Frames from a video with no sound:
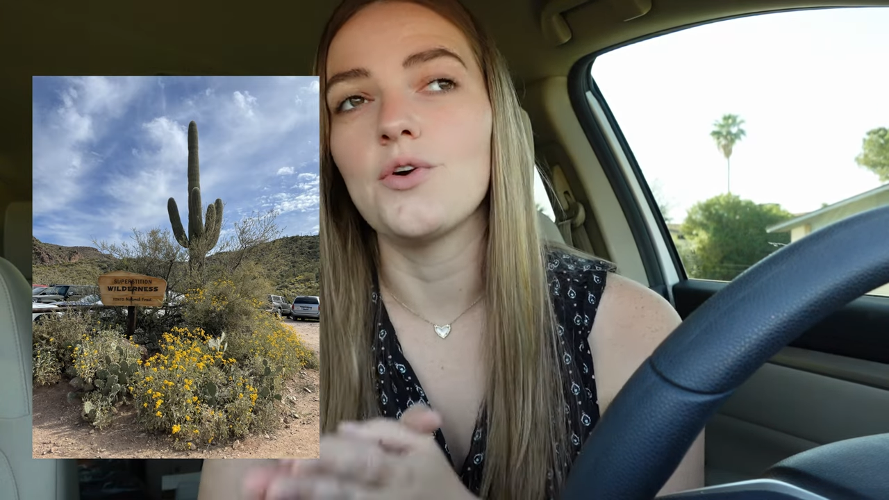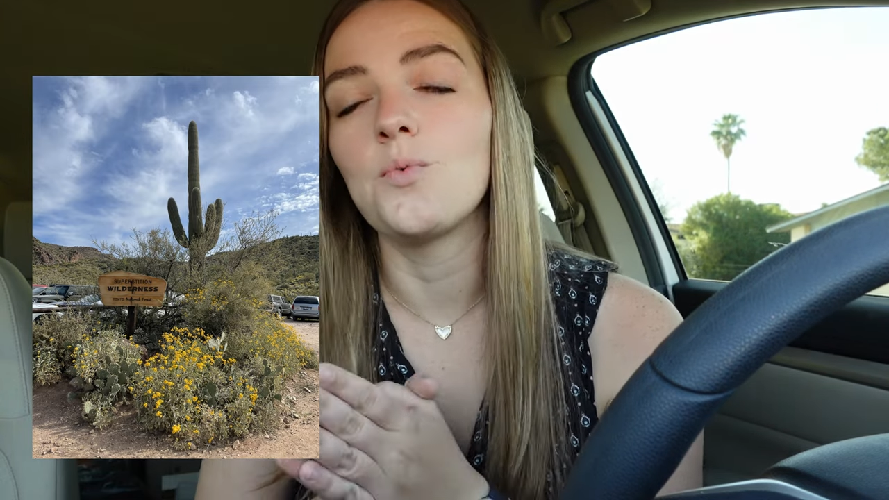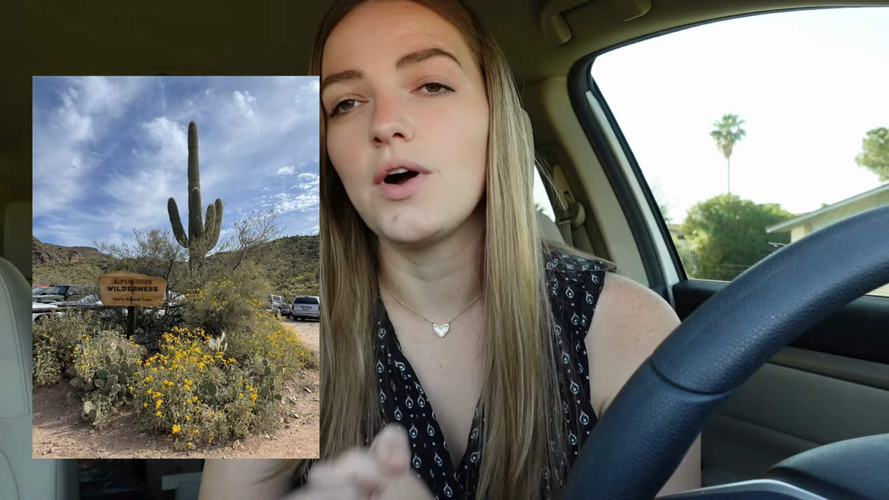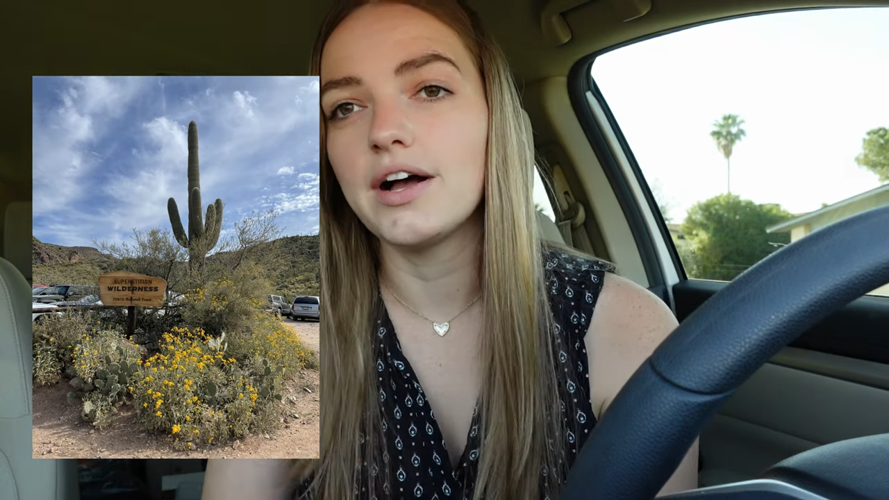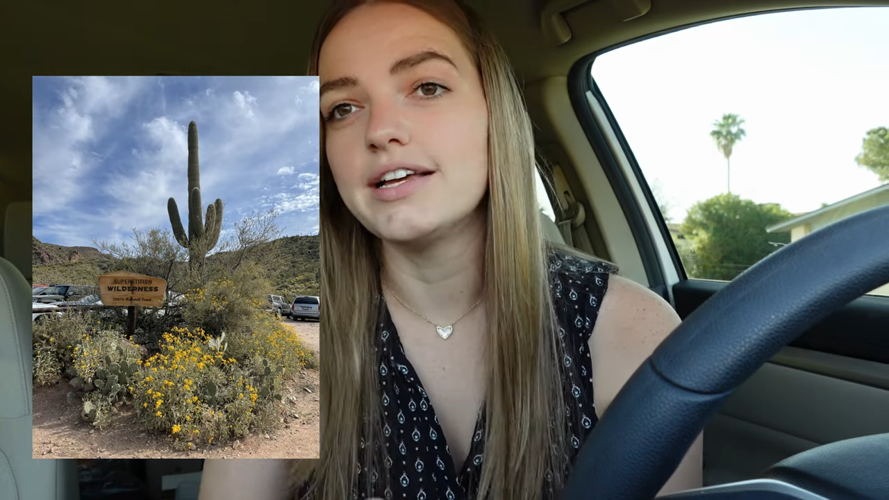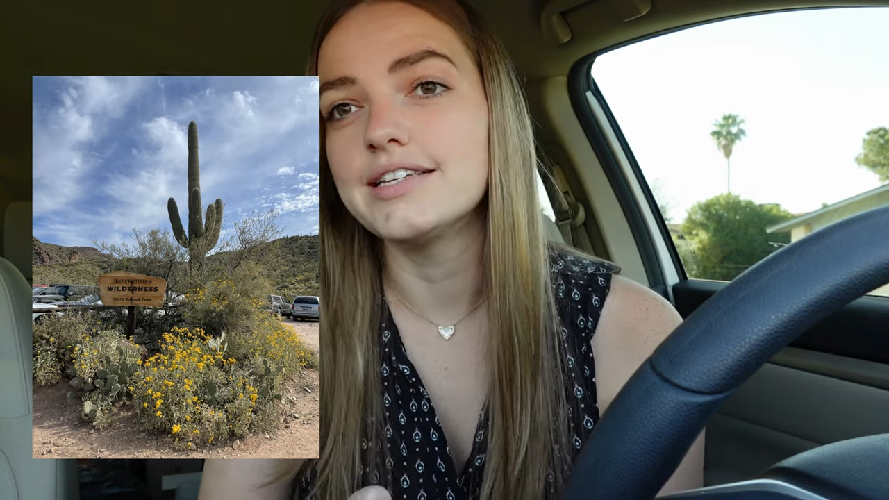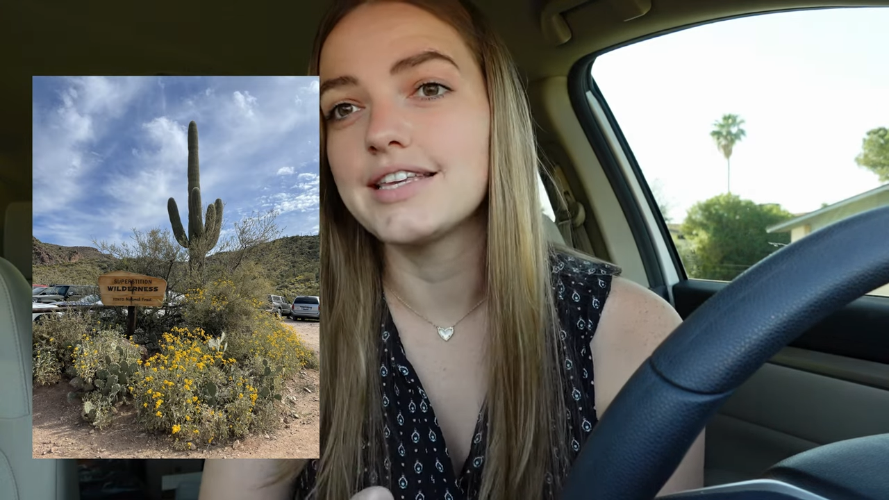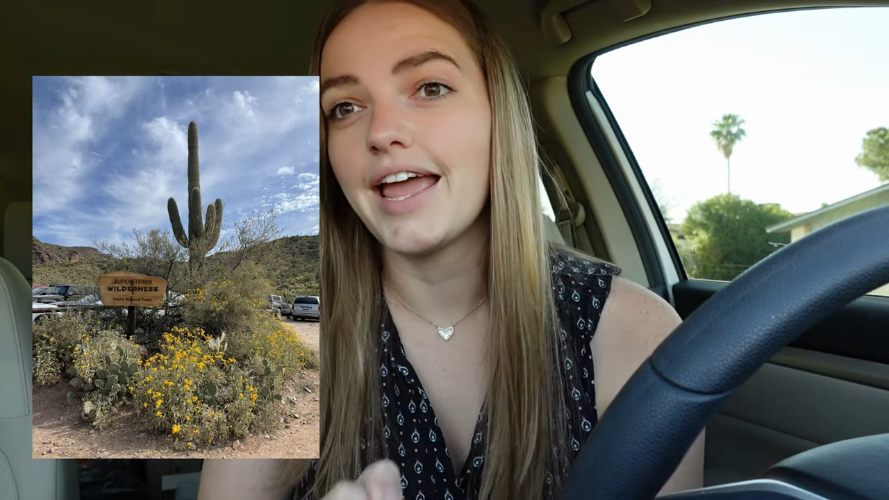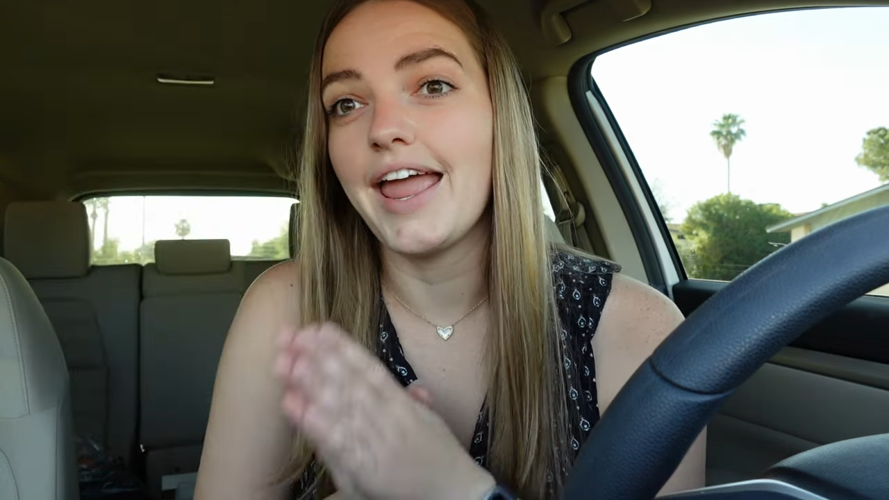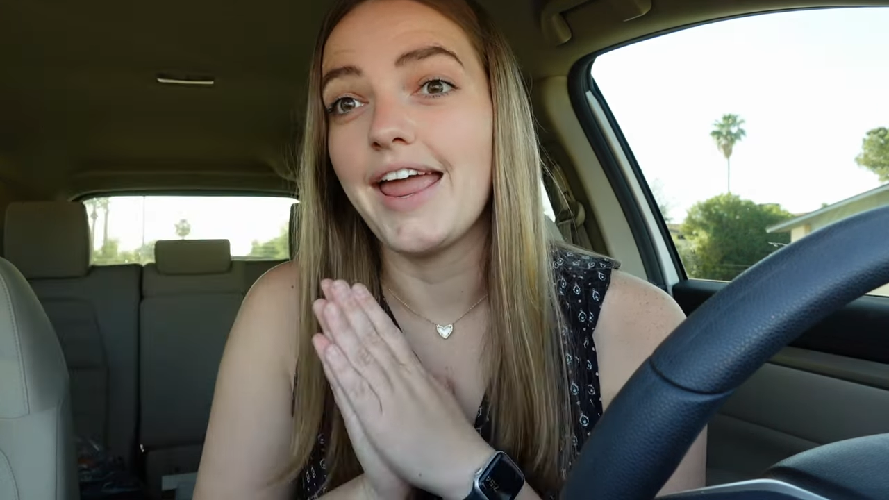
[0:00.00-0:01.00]

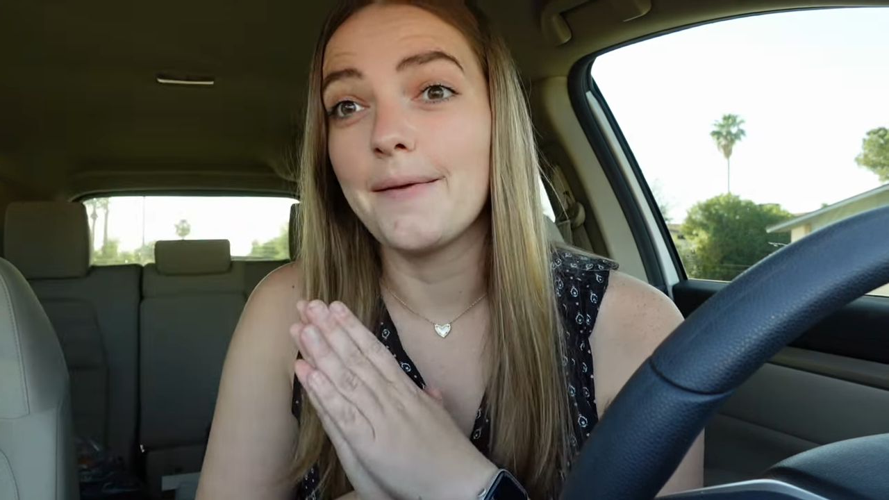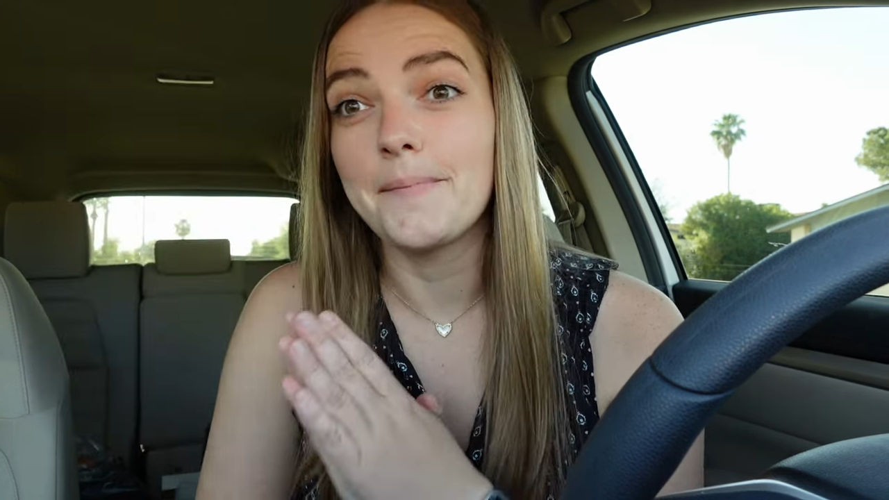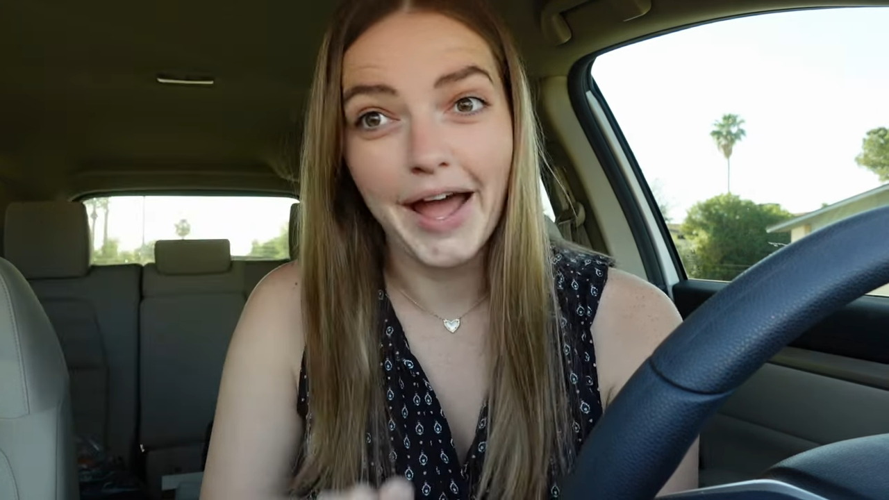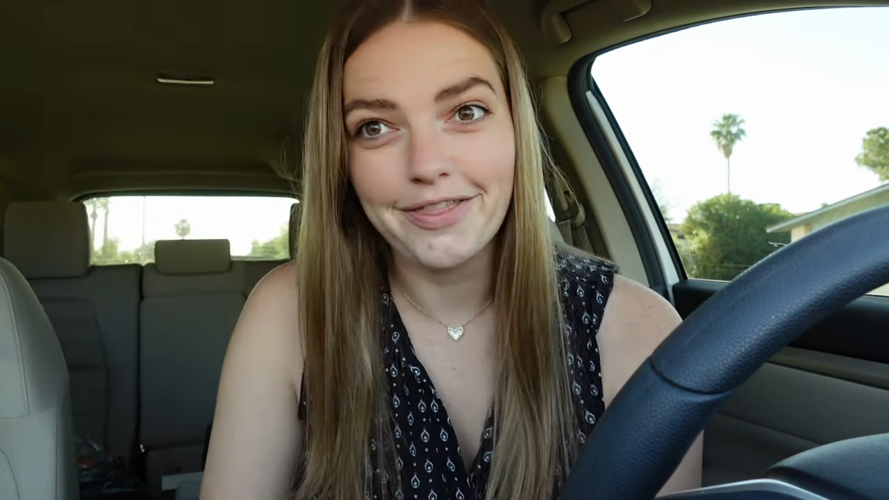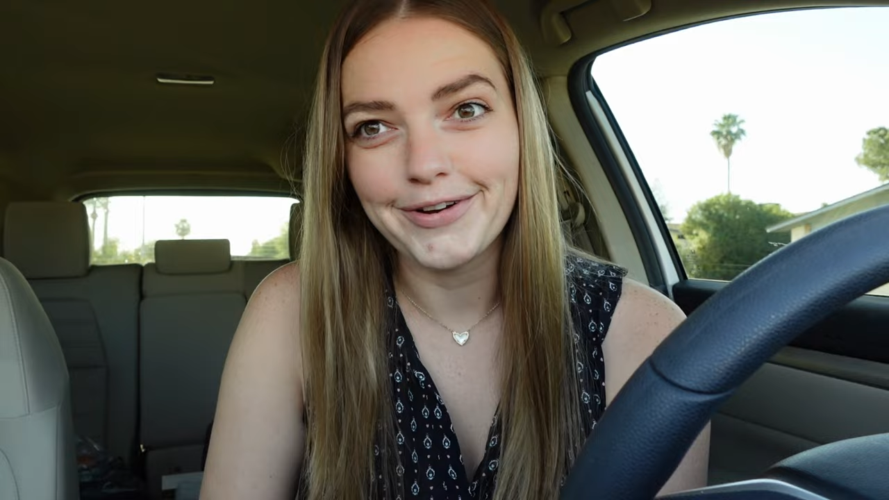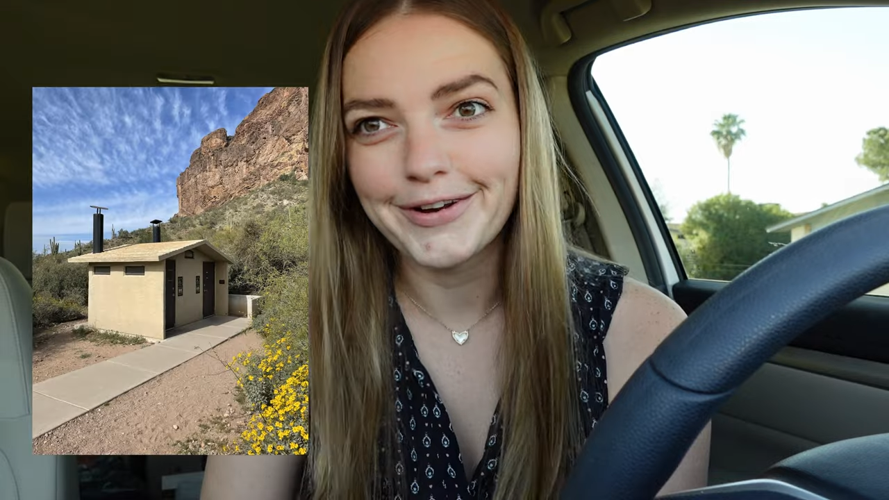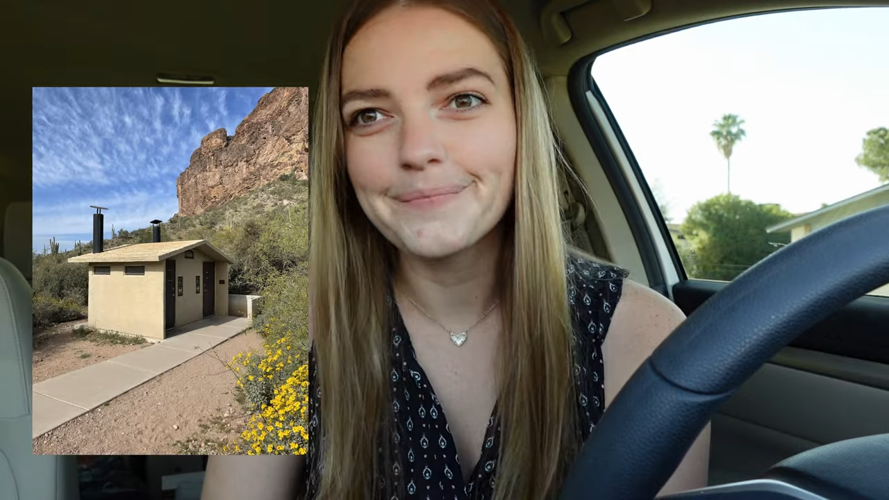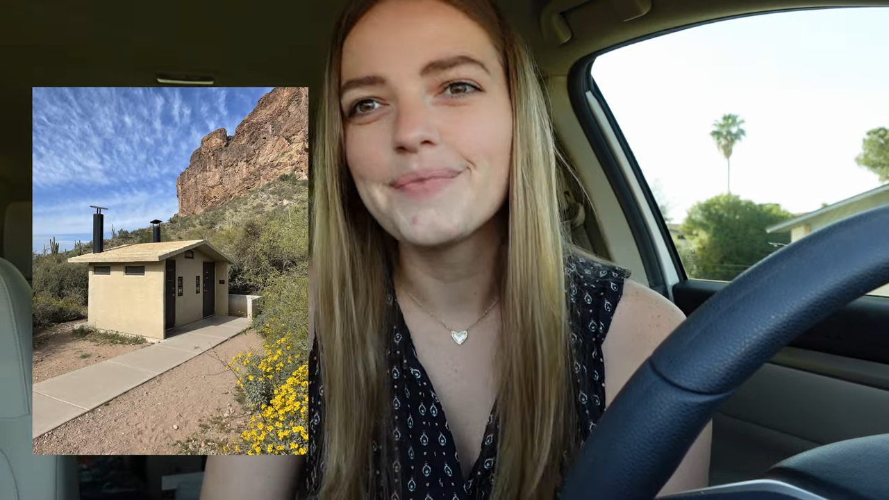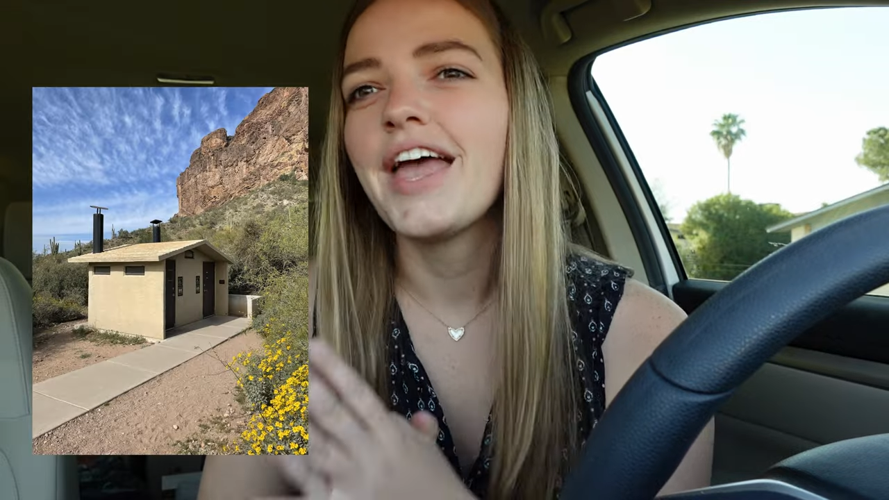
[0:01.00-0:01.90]
was a bathroom.